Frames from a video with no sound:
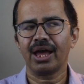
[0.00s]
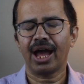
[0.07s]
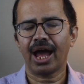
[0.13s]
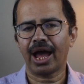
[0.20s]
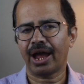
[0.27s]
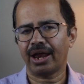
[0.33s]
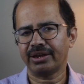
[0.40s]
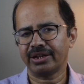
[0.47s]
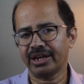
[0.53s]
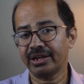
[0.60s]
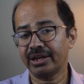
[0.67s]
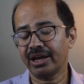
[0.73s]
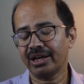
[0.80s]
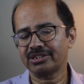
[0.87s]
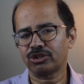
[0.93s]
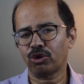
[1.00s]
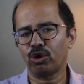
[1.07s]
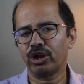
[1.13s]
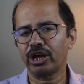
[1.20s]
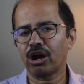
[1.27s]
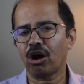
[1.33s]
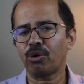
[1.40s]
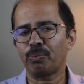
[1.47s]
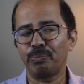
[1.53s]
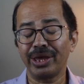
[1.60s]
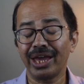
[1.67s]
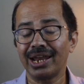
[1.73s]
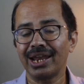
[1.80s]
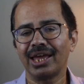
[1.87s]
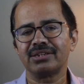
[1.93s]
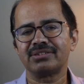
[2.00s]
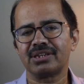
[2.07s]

and India is rolling out PLI